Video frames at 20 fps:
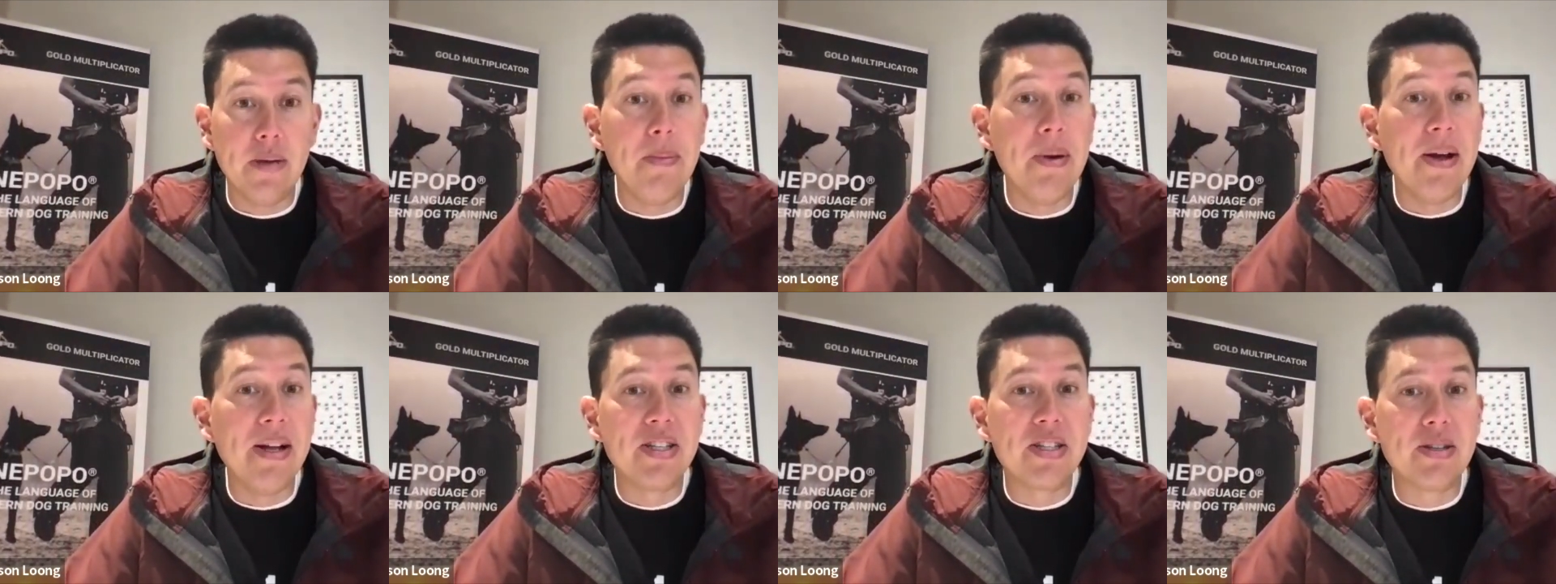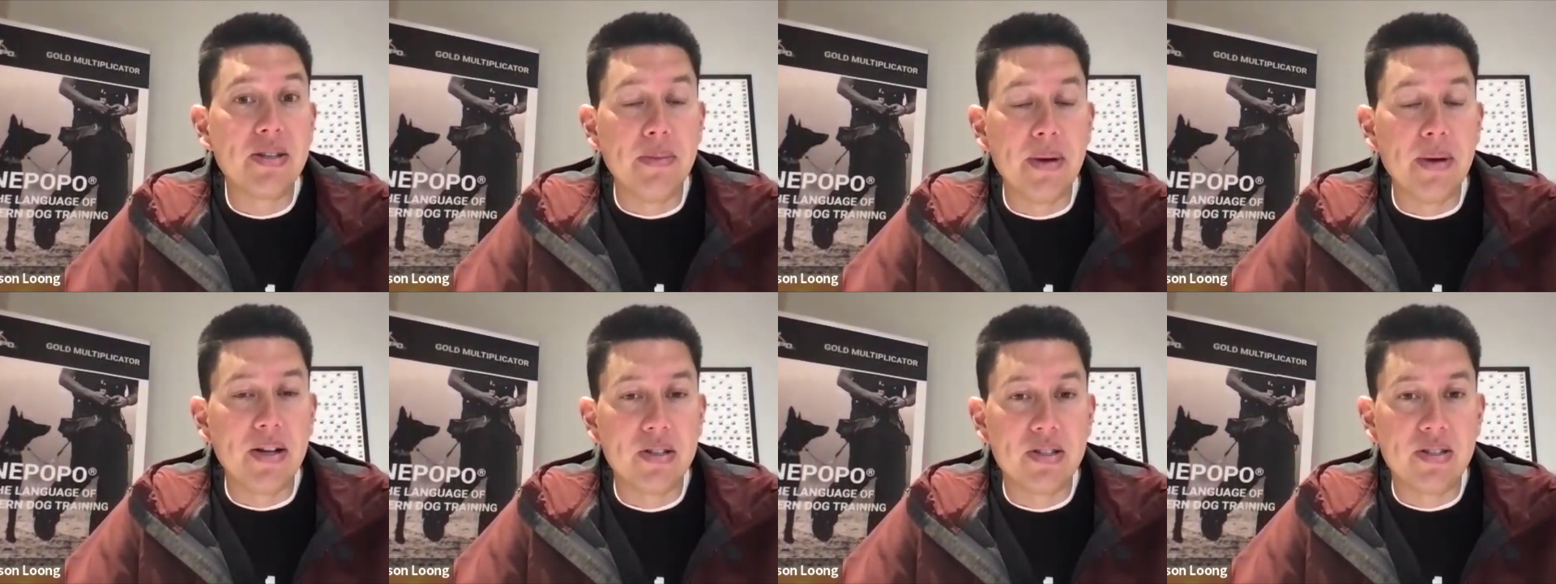
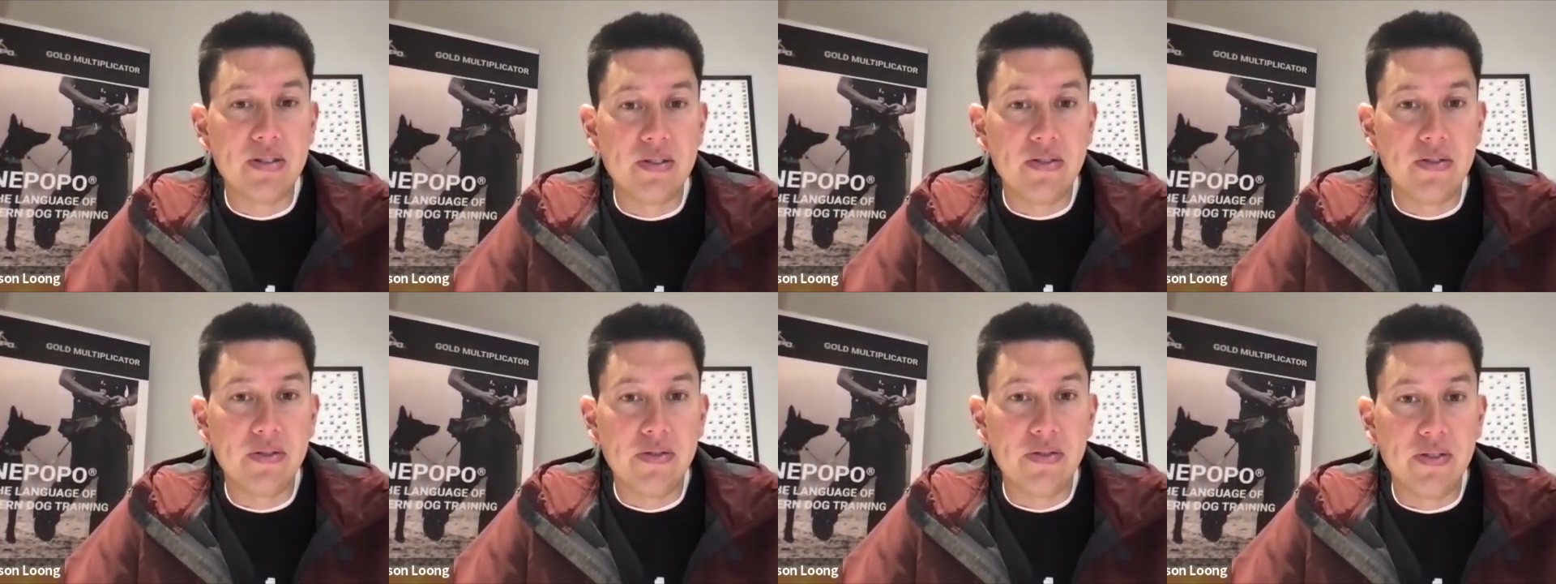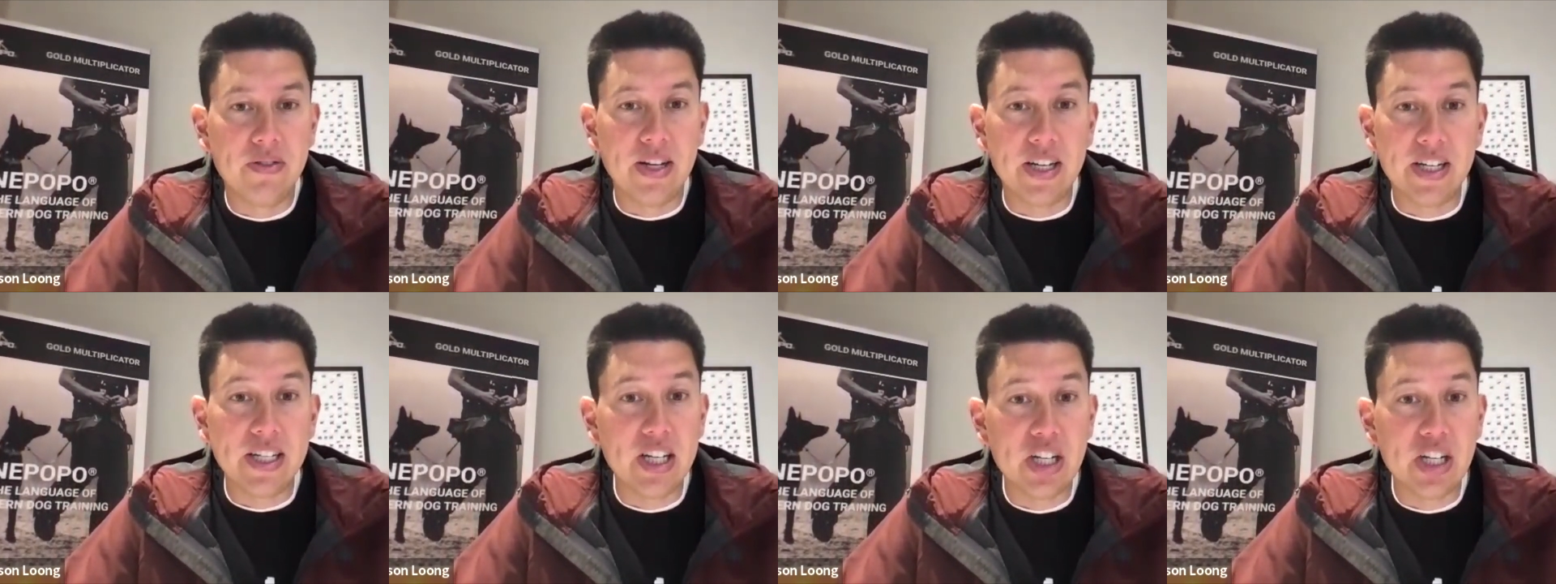immense amounts of
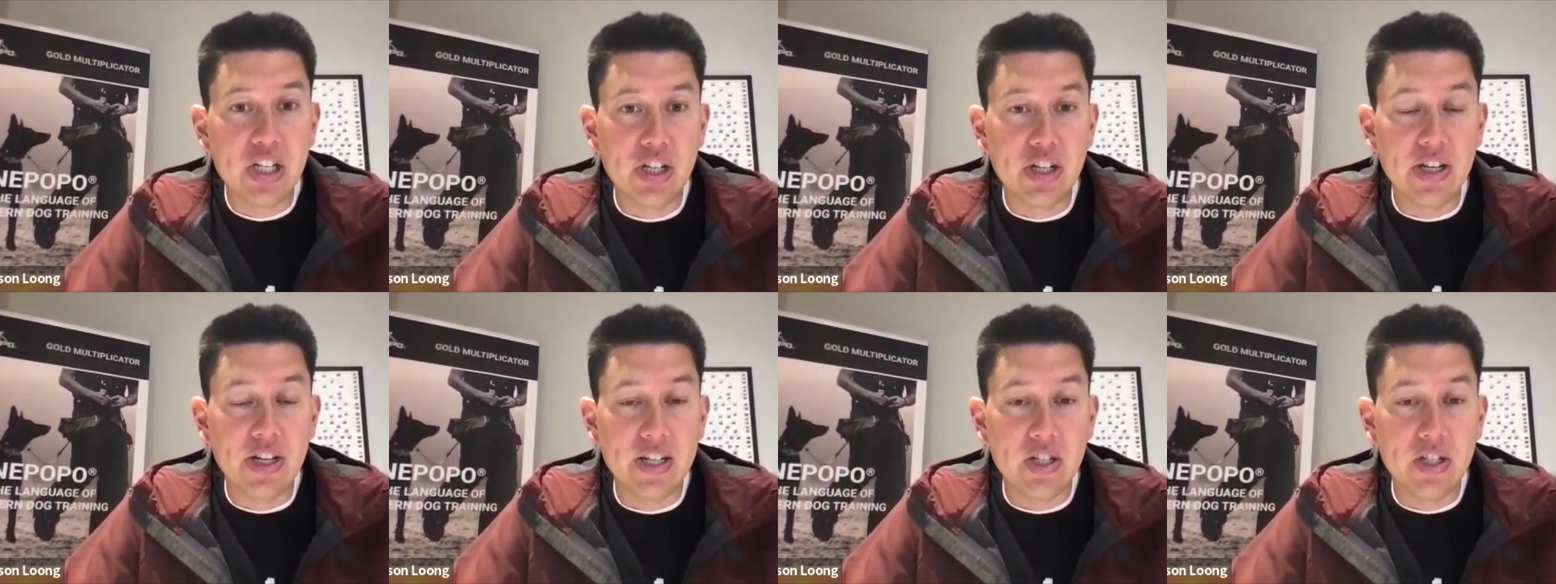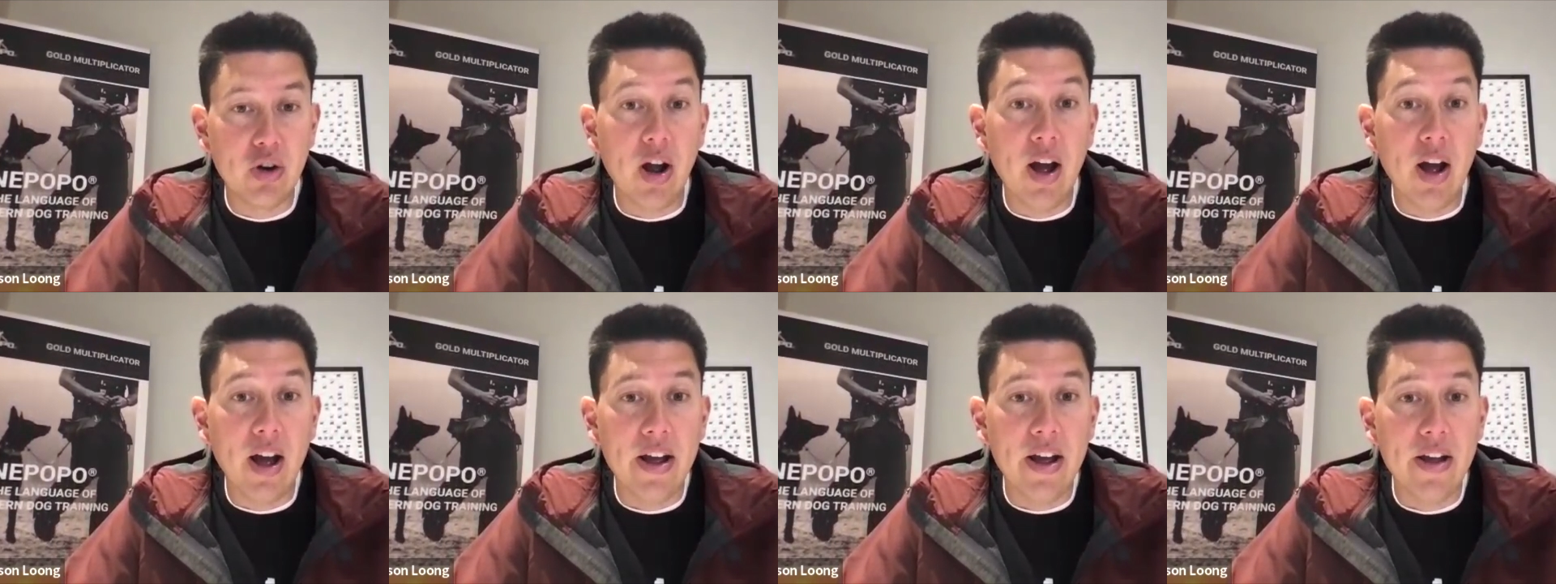ignition and
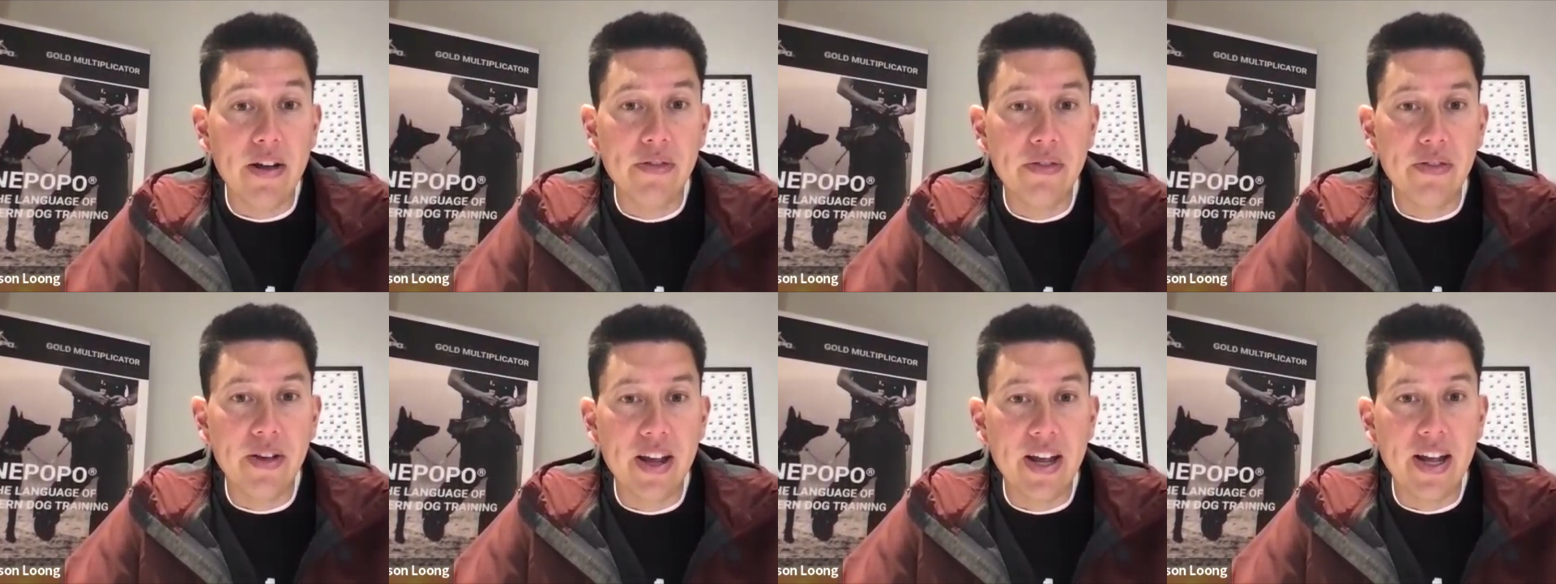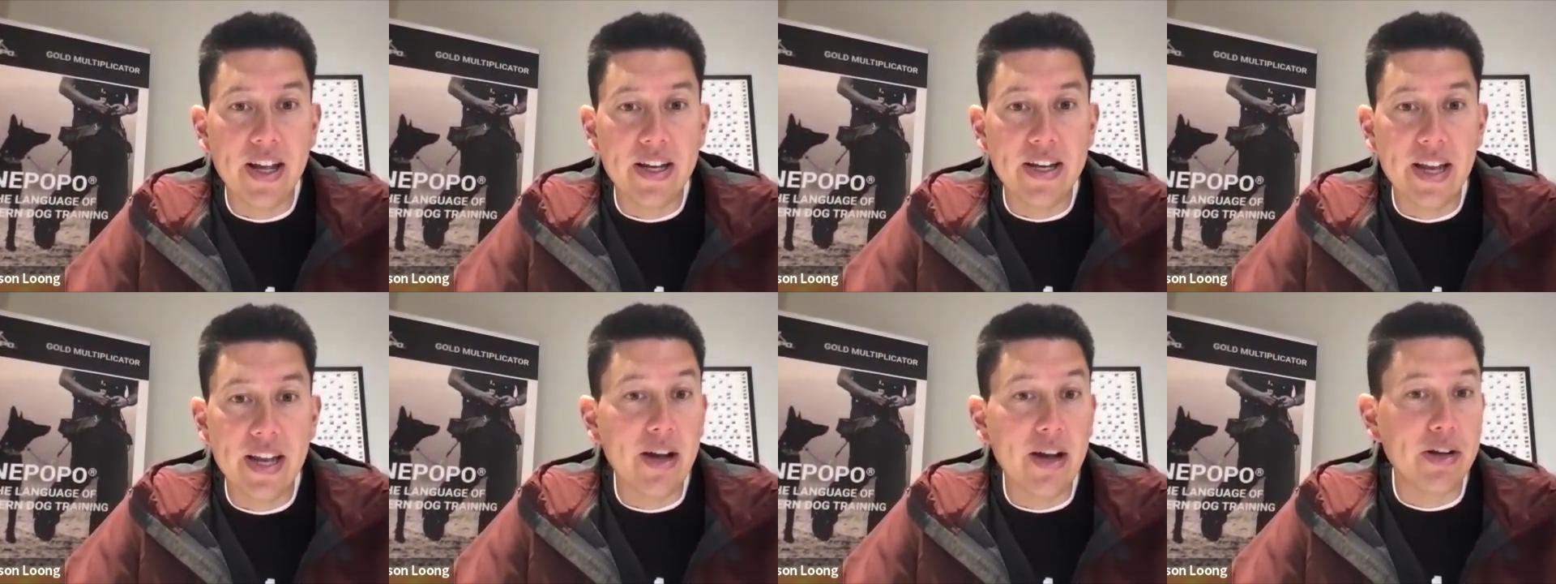drive,
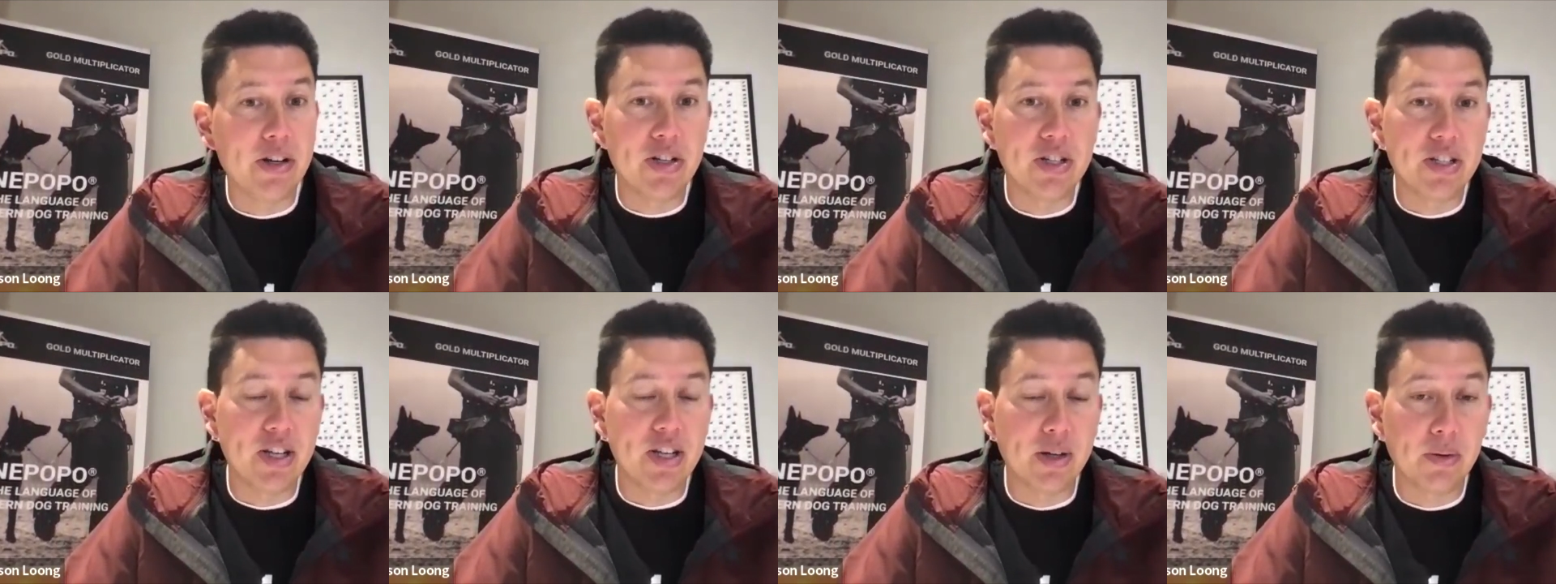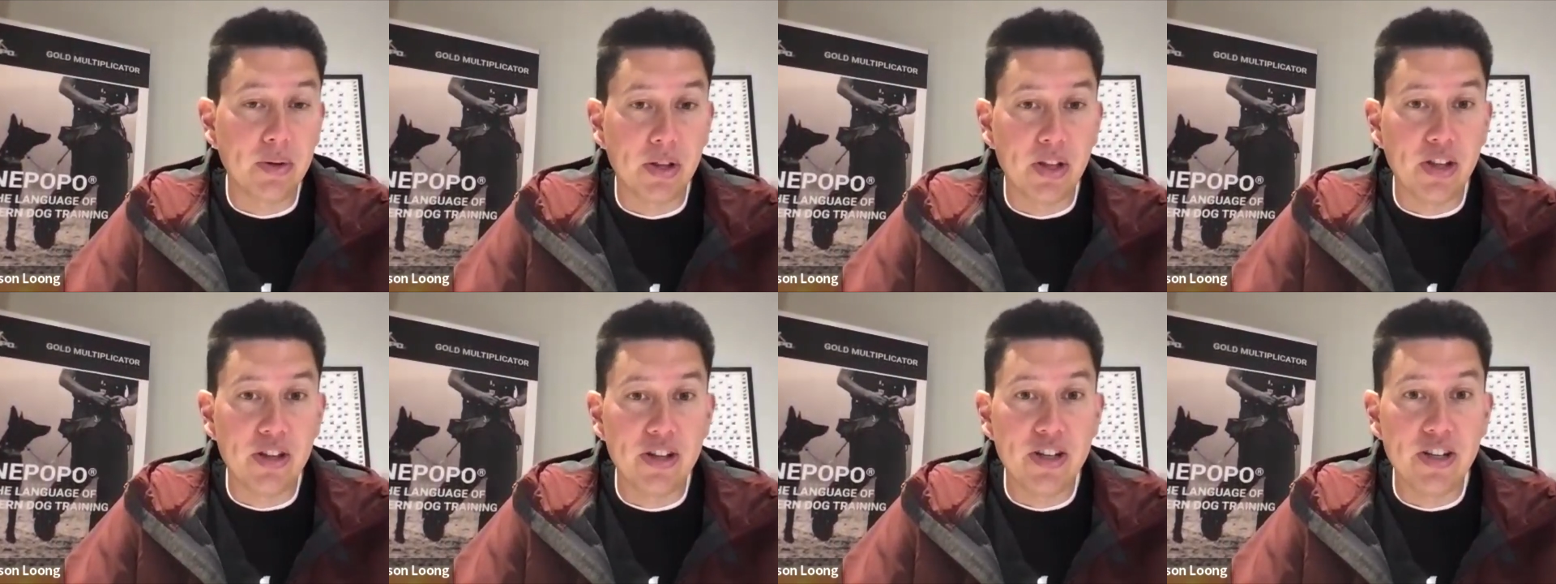and now you're stuck
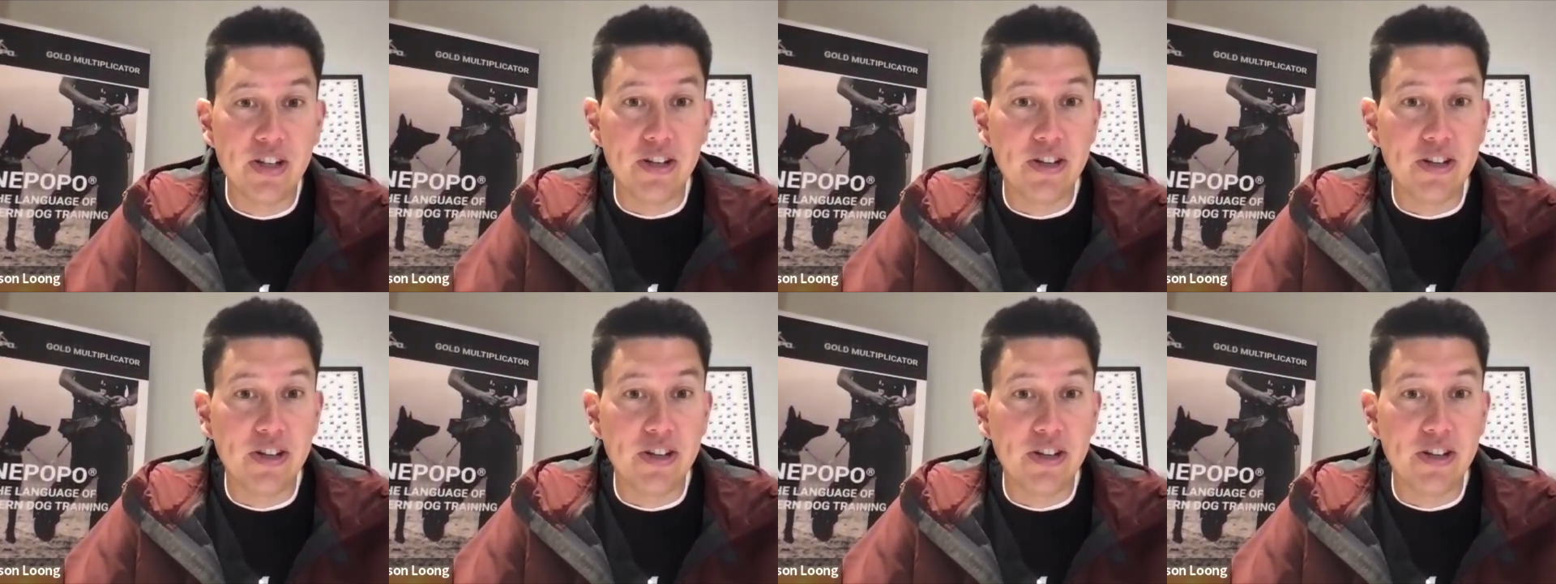with